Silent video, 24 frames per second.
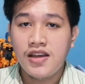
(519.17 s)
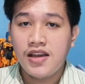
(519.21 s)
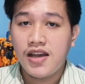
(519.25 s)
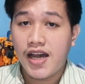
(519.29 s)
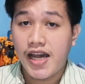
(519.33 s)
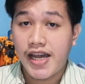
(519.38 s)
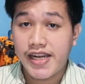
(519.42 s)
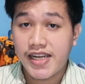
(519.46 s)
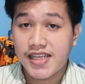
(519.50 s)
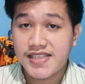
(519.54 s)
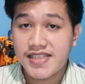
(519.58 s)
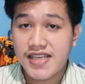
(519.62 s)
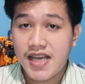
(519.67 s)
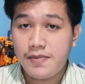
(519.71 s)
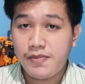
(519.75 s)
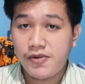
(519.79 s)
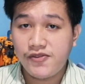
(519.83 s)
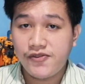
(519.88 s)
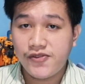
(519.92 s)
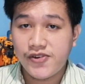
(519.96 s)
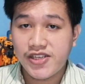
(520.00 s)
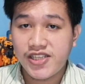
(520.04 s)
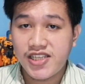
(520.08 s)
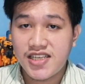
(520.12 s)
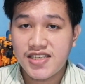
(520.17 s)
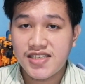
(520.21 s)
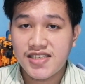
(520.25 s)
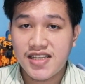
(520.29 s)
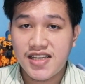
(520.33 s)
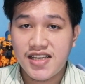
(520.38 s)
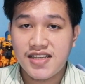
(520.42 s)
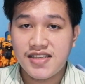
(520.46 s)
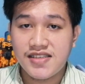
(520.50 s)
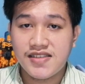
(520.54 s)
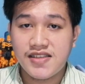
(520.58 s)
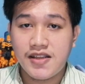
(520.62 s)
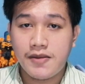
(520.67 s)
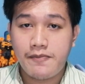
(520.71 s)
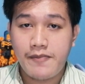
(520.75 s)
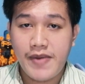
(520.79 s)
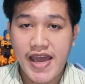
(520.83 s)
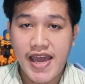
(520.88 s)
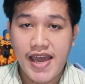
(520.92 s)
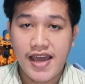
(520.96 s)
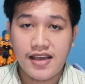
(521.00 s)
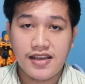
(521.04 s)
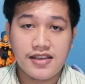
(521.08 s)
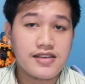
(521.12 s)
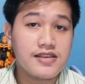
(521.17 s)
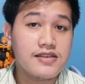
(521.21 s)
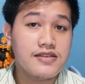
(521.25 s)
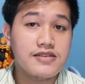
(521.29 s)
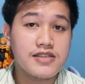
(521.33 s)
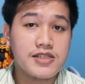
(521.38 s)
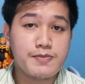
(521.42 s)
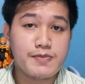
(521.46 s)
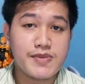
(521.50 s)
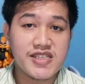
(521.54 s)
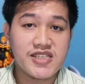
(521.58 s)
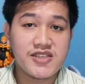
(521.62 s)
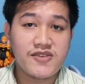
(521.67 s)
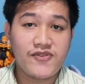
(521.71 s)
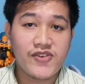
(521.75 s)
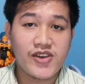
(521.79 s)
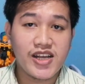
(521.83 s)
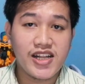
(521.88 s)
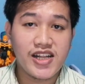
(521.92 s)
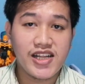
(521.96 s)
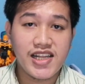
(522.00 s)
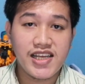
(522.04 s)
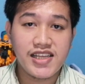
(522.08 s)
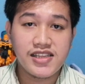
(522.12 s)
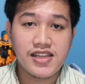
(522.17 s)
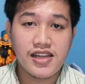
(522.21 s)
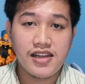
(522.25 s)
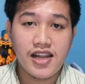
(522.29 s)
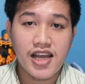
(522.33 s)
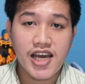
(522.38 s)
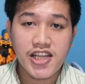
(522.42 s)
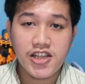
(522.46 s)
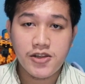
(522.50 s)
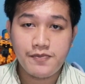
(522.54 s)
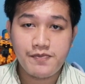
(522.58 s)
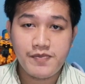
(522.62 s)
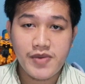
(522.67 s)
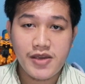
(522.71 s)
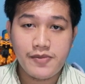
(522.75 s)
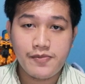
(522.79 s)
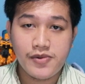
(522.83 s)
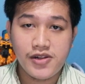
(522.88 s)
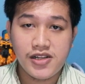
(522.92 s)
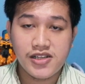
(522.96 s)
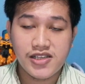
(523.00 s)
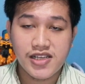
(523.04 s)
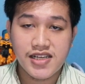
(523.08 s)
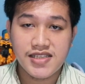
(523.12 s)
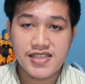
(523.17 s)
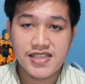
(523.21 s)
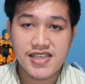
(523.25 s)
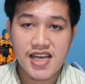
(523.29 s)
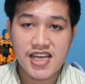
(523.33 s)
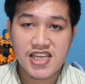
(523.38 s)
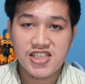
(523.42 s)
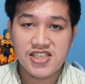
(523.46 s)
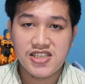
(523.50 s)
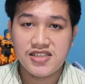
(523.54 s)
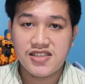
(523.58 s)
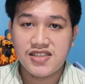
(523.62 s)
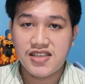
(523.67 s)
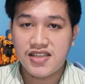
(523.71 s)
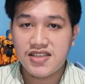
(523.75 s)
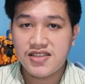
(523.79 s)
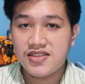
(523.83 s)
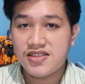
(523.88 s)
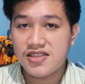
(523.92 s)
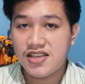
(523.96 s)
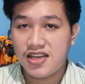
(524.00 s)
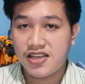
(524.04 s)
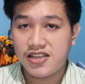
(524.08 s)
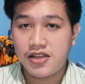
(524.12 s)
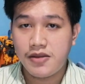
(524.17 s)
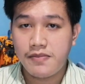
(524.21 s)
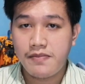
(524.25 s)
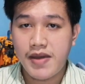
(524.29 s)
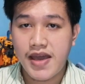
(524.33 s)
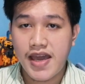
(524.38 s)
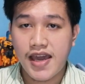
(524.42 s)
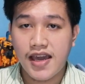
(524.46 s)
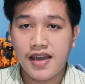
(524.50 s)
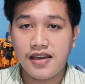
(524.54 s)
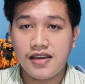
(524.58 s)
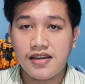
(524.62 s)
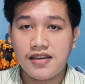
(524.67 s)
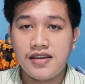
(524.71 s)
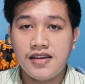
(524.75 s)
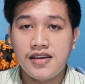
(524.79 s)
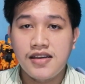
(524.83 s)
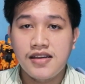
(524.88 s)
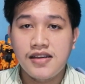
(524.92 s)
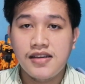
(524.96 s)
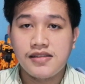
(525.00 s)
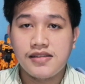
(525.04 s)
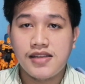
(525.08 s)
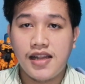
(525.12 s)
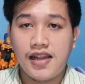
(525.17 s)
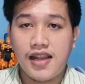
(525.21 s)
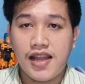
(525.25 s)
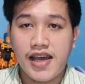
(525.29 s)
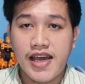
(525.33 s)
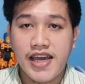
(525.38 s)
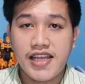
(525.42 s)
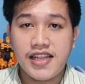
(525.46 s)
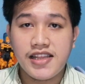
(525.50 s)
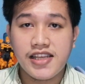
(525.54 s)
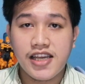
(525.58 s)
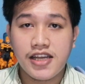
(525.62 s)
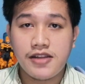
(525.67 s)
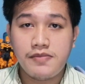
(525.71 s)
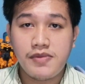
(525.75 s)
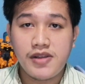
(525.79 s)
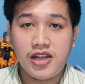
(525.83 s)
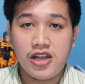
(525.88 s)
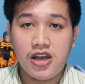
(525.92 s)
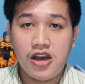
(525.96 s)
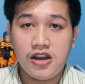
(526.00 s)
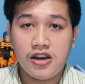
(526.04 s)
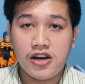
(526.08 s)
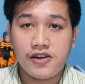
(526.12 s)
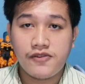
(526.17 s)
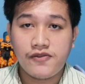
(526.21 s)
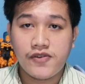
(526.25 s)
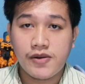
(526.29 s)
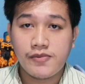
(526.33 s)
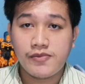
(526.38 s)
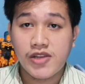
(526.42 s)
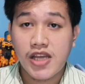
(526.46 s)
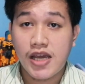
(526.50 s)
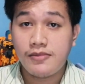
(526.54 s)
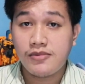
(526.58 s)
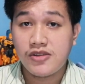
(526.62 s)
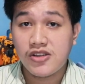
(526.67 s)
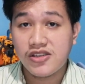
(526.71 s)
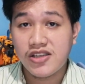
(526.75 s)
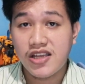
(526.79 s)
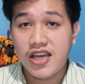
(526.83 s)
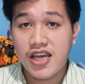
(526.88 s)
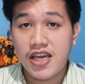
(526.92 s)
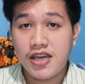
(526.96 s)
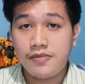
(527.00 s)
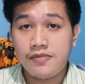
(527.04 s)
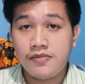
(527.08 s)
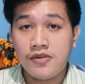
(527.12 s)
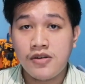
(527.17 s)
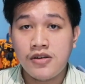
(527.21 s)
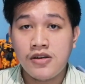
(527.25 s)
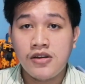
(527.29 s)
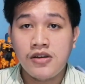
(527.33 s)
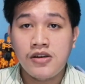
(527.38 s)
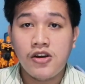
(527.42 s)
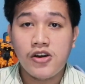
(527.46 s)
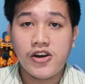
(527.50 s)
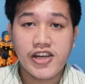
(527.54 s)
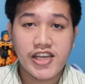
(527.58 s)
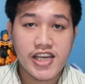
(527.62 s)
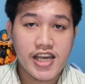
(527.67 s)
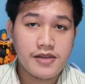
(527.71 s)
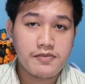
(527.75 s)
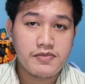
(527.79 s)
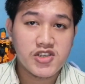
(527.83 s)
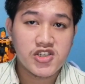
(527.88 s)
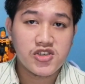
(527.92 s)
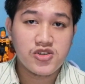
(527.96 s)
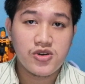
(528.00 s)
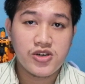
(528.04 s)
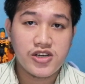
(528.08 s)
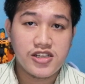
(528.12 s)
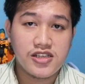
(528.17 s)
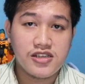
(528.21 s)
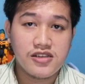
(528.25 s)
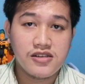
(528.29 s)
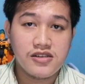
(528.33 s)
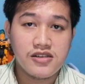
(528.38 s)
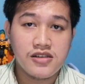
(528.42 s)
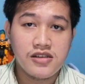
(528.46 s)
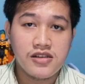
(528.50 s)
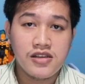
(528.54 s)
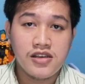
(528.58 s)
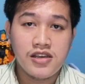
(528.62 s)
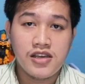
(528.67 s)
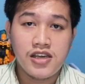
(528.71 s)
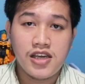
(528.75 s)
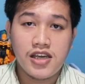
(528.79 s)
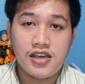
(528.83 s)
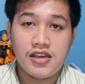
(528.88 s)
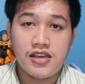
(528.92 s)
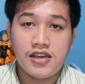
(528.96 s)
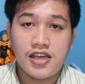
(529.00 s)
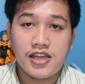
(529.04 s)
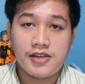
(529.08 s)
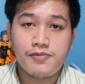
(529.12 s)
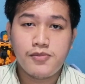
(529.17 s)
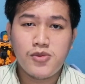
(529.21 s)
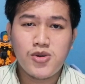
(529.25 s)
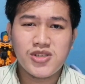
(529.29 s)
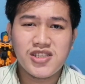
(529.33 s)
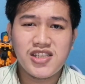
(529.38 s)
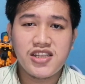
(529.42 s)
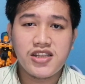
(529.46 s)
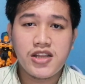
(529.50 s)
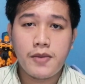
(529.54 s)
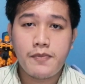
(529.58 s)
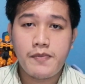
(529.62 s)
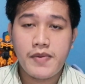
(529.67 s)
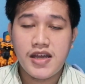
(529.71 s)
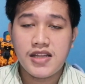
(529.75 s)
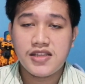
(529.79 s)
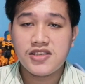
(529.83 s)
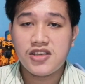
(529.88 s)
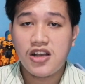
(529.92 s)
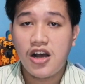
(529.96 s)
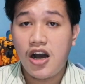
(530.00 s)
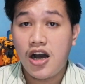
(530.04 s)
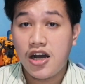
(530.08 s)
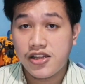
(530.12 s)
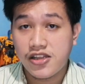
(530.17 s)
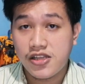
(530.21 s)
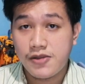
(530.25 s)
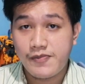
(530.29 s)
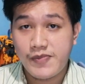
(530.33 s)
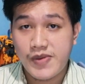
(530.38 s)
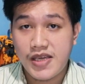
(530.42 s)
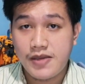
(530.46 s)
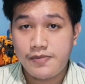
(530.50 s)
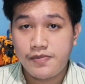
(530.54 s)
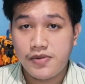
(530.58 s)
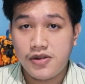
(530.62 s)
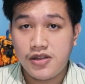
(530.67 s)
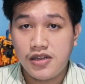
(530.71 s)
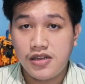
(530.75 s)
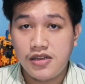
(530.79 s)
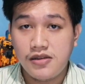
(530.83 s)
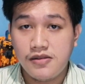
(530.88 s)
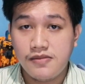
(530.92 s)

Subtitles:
An example for this is the bank, specifically the line of people transactions inside the bank. The line can be longer from time to time or can be short. It mostly depends on the people.